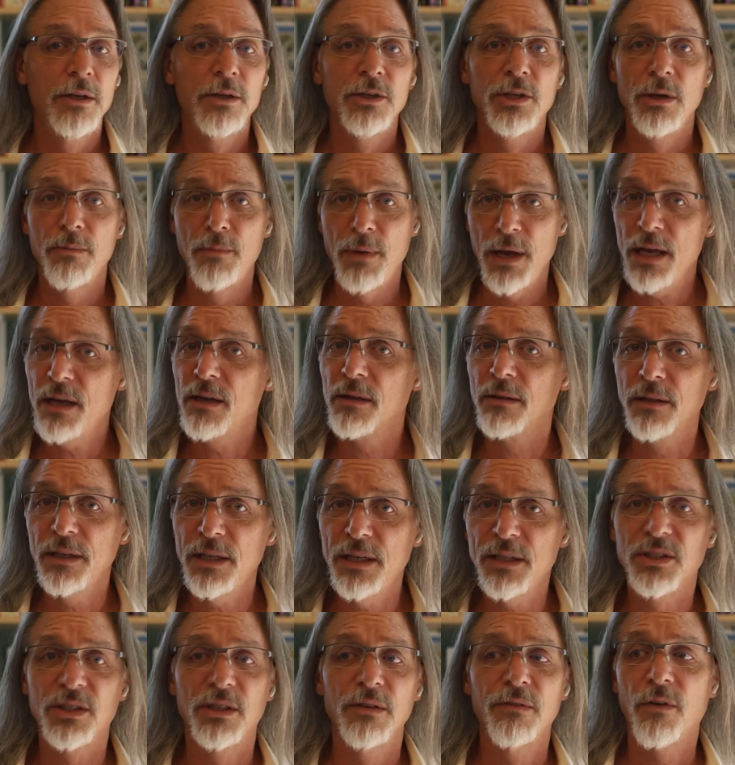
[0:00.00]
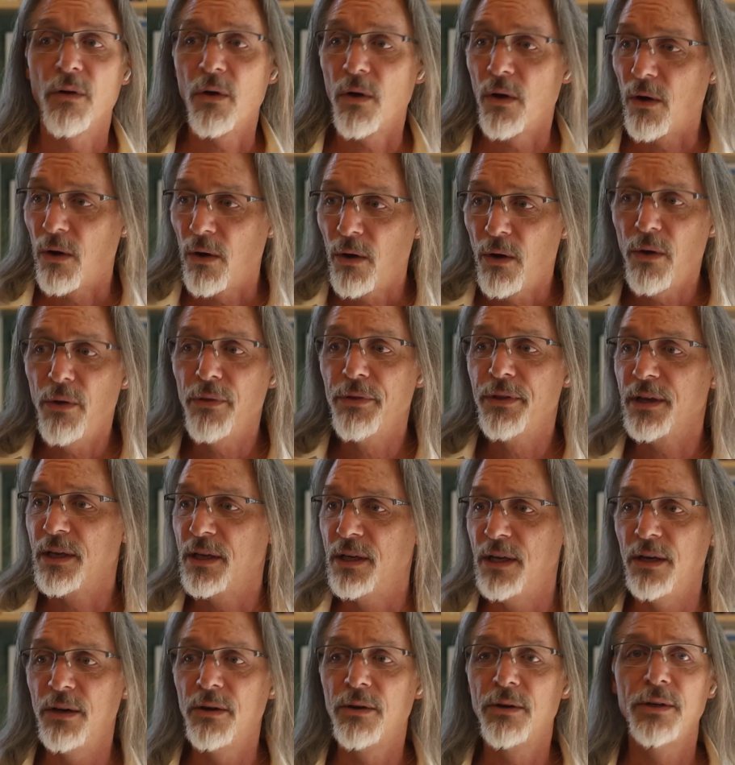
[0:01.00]
You make a list of all the
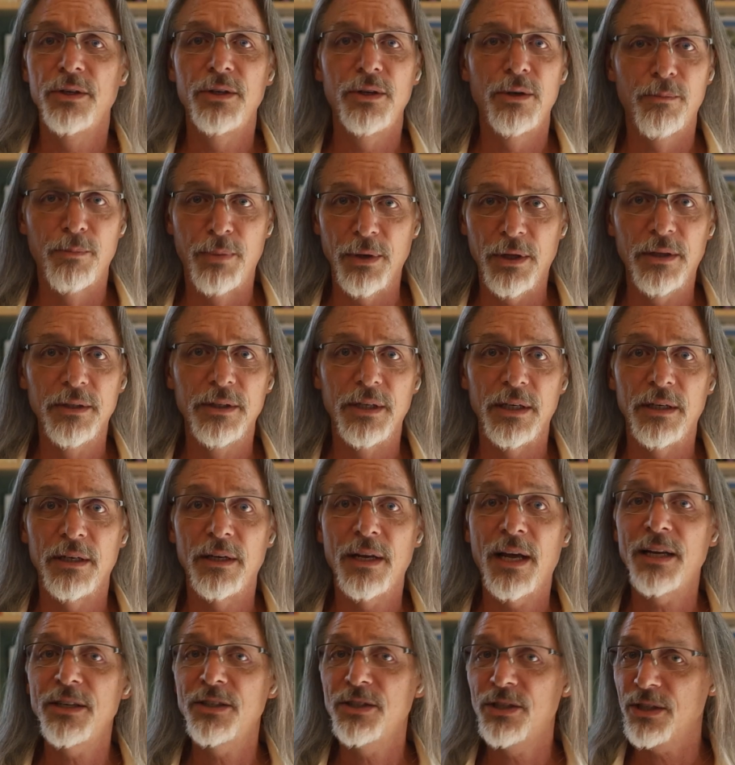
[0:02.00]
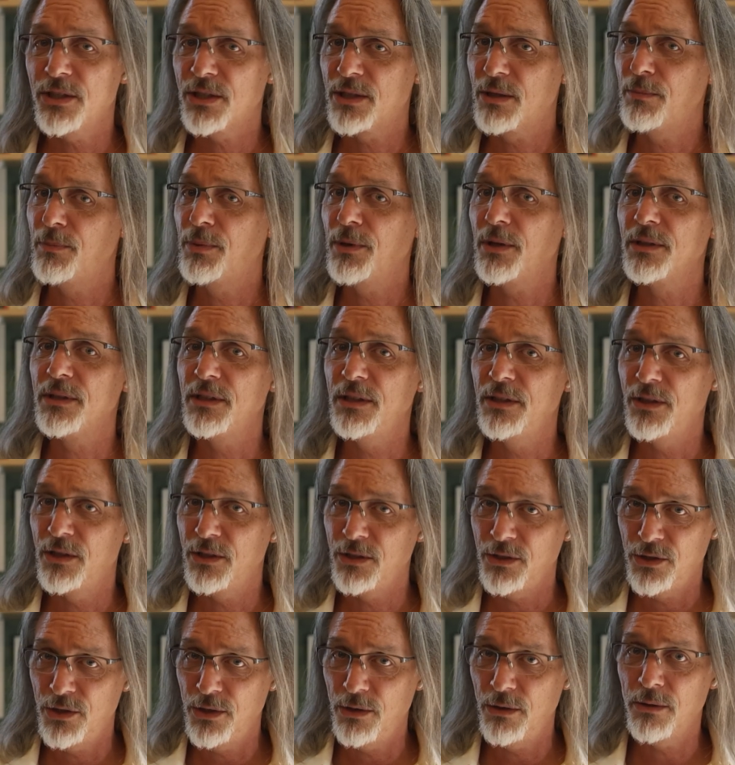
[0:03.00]
gear in your building, not just the
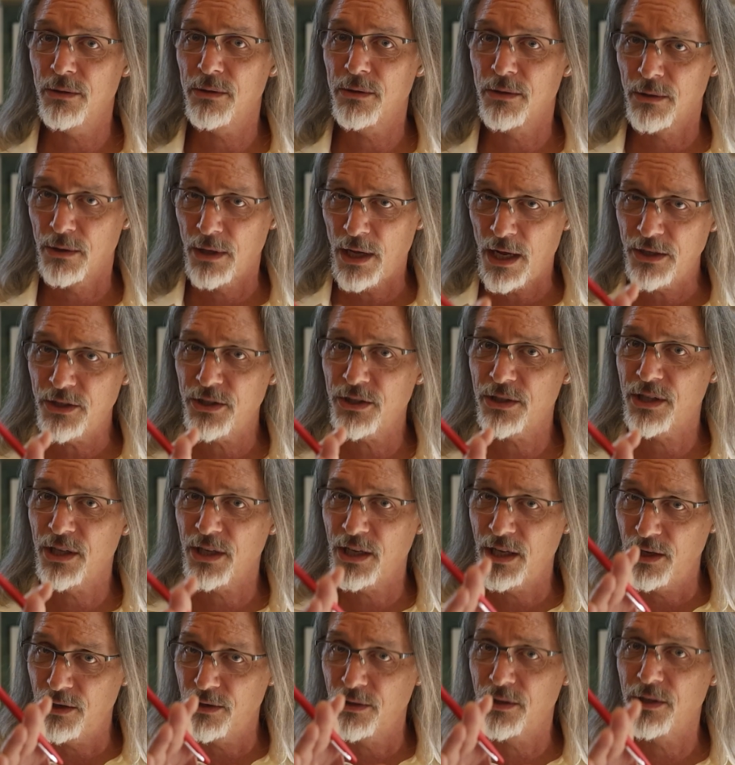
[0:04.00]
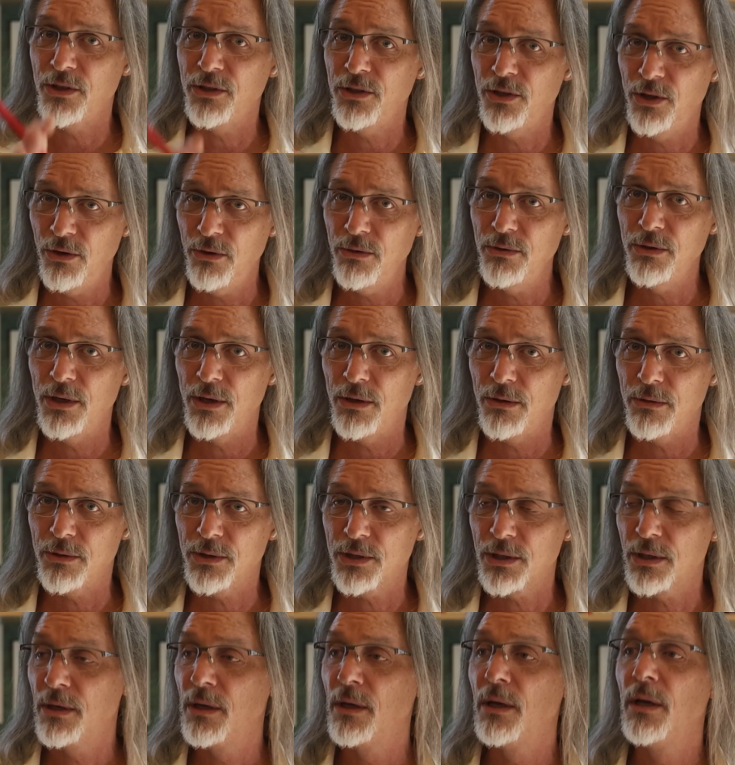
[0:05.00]
gear that you
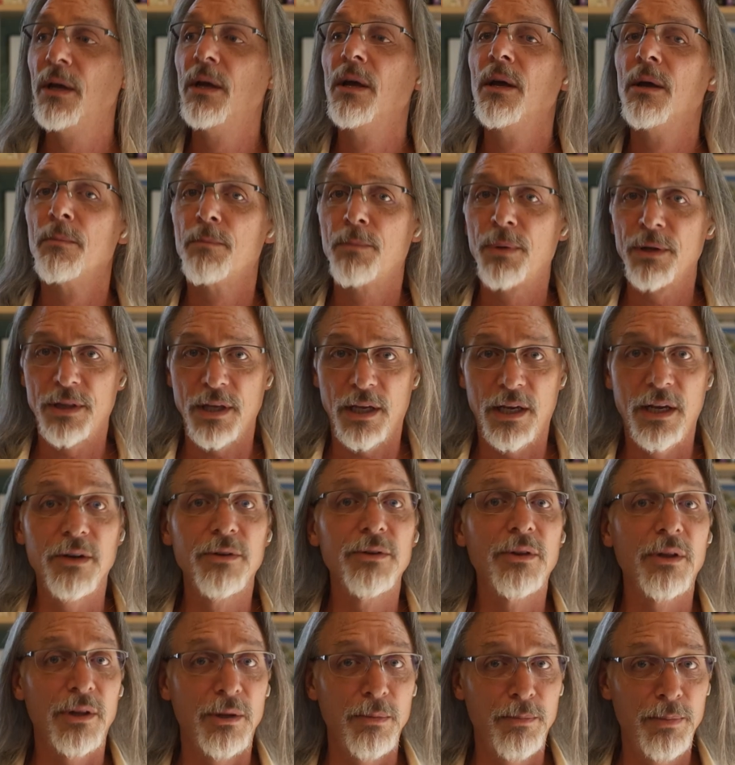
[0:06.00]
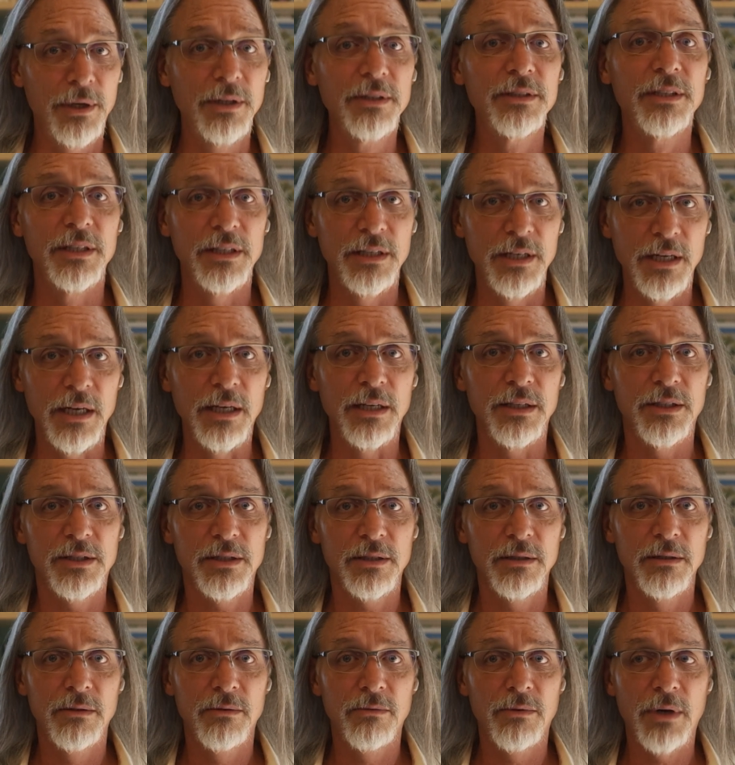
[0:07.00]
use, but the gear that the building
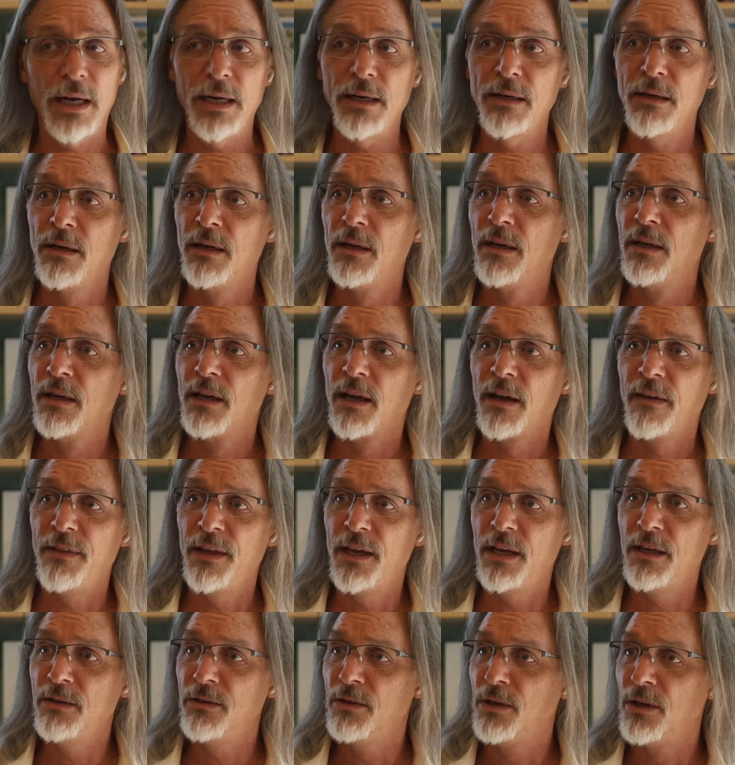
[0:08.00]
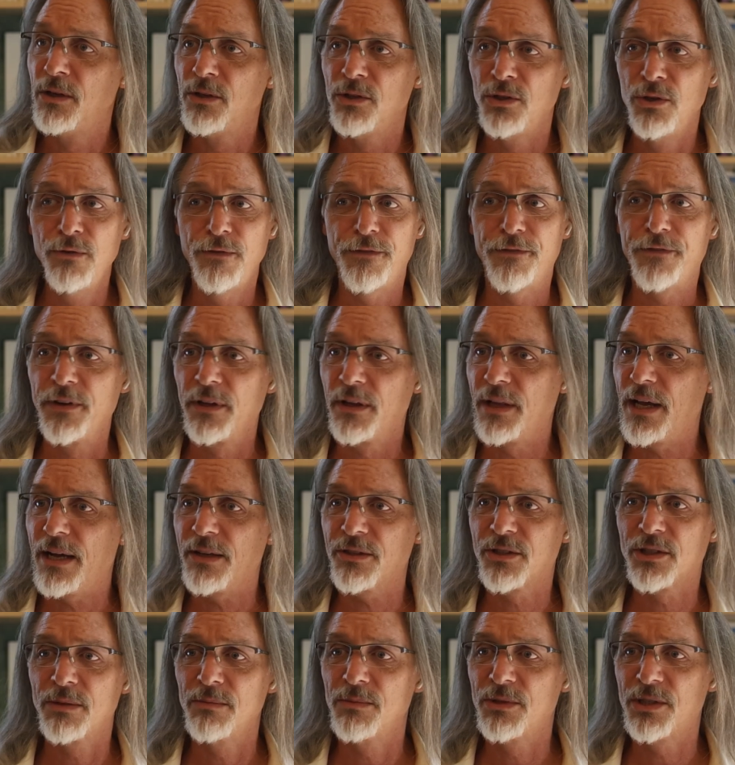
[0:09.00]
needs, right? And then you fill
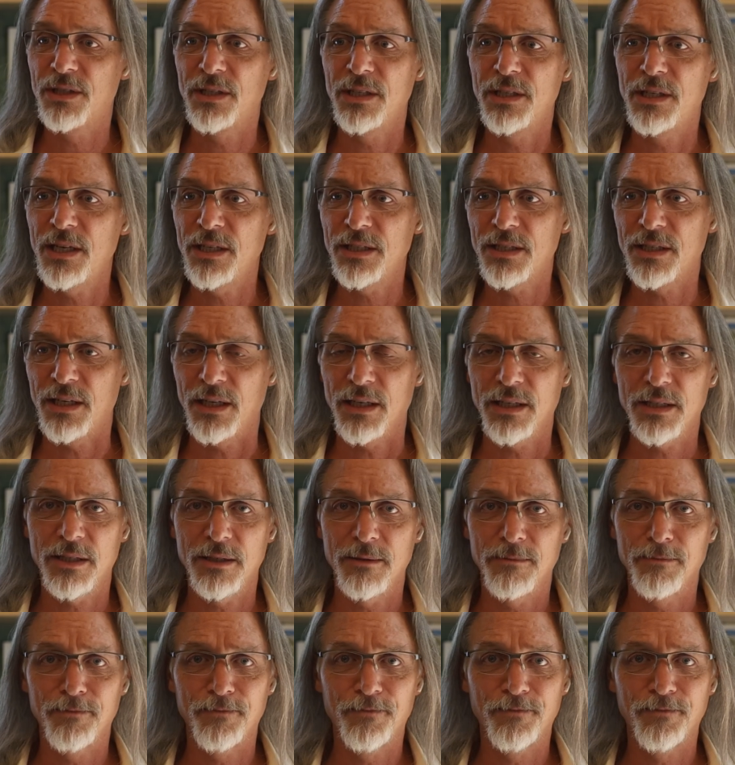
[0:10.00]
out some statistics.